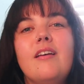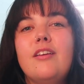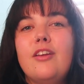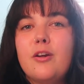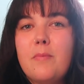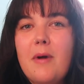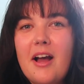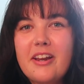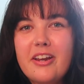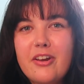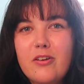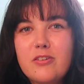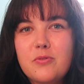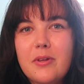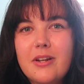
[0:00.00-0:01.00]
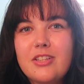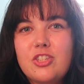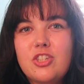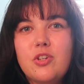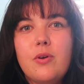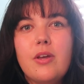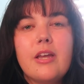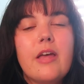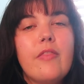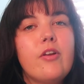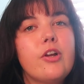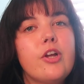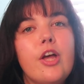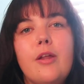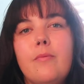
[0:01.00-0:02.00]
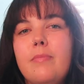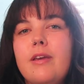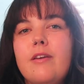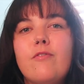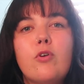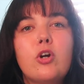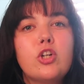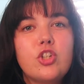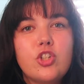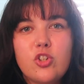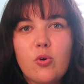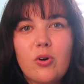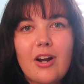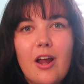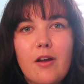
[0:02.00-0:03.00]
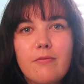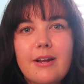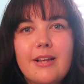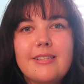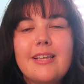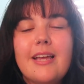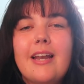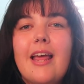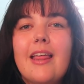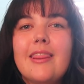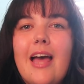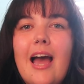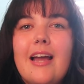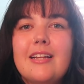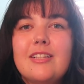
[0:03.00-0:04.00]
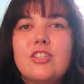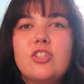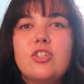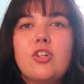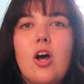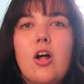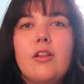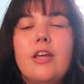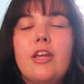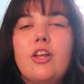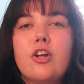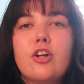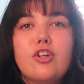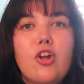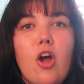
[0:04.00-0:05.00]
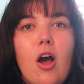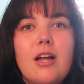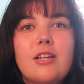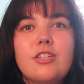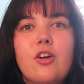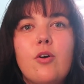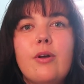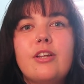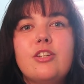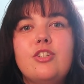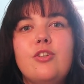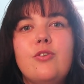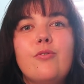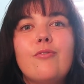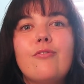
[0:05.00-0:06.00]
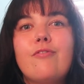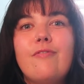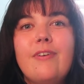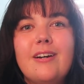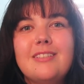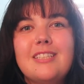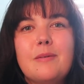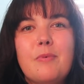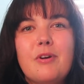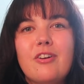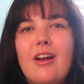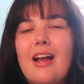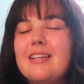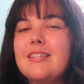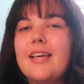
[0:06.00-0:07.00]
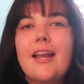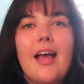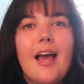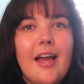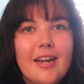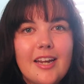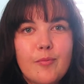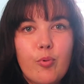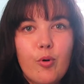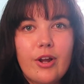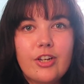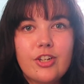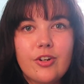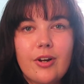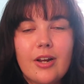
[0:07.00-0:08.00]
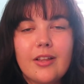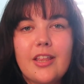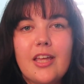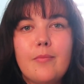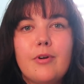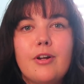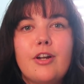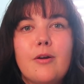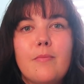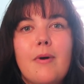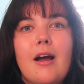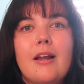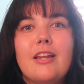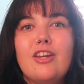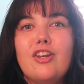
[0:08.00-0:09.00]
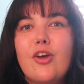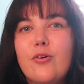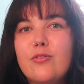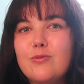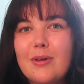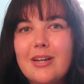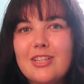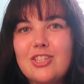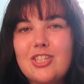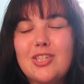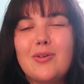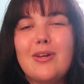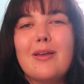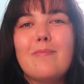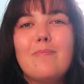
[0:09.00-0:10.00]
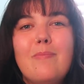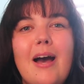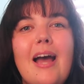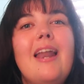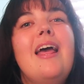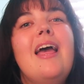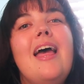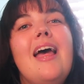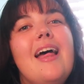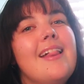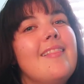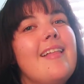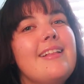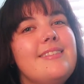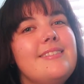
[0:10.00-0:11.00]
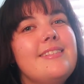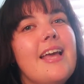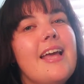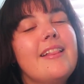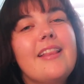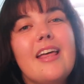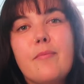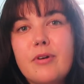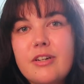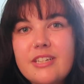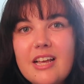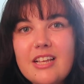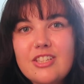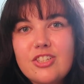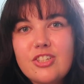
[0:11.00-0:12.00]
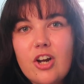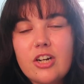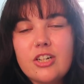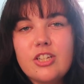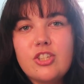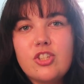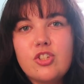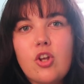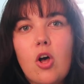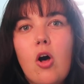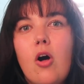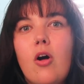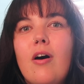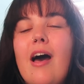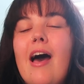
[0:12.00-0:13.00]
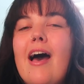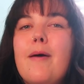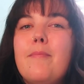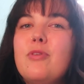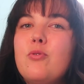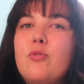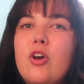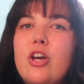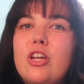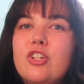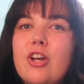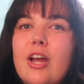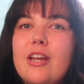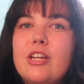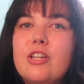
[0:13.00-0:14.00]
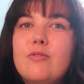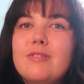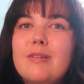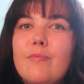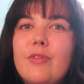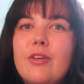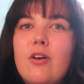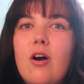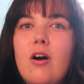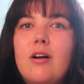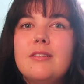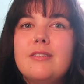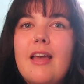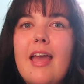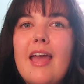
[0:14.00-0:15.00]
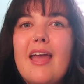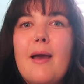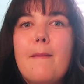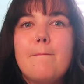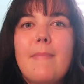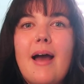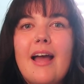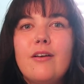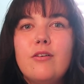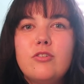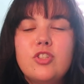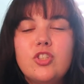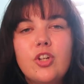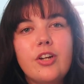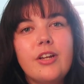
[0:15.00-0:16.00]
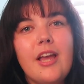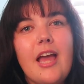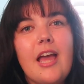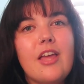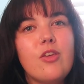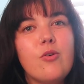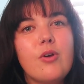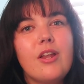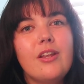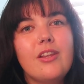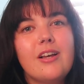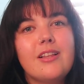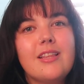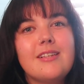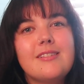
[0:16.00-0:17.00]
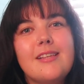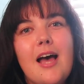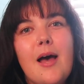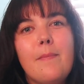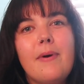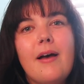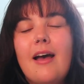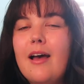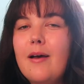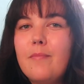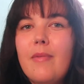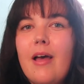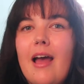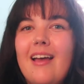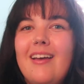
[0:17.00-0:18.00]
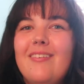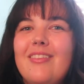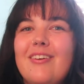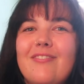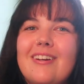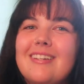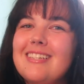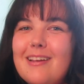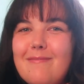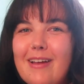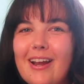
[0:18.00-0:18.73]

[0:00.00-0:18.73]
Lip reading: Your body knows what it's doing, and there could be for sure a reason that it's stalling. You're not going to fail to progress at any point during labor. Your body knows what it's doing. But let's say labor does start to stall. You could try to do something called a mile circuit. You can look this up. The first time